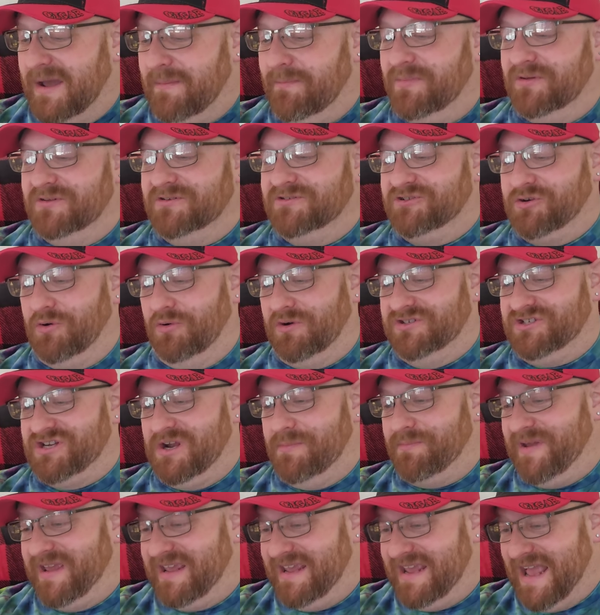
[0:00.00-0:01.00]
Temple,
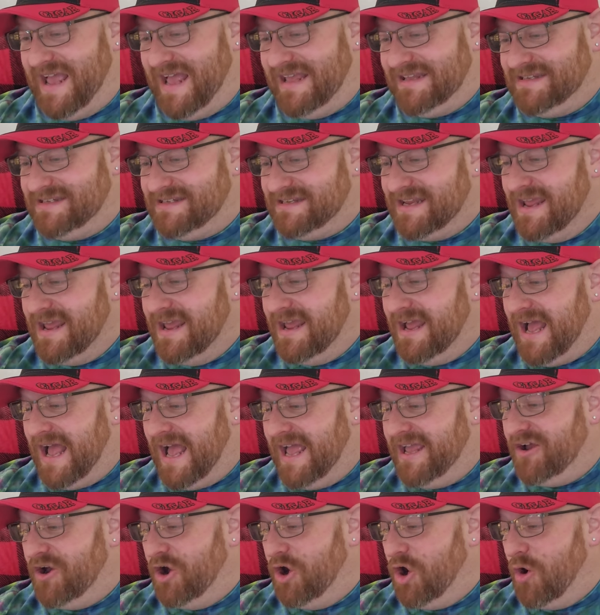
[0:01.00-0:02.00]
Georgia. P.S.
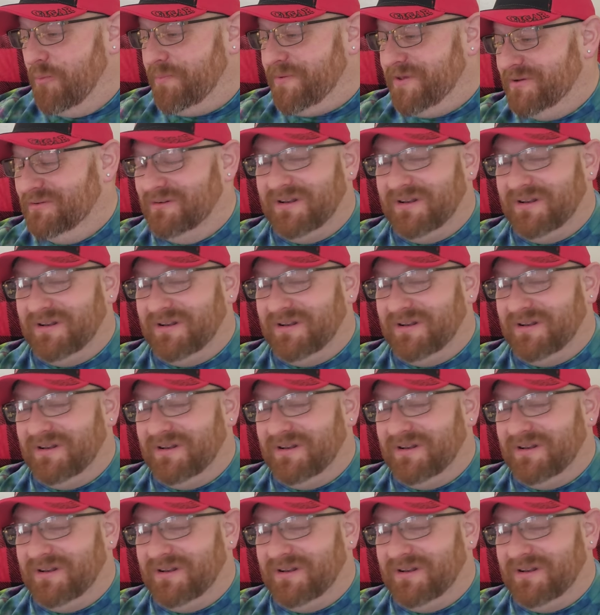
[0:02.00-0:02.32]
I hope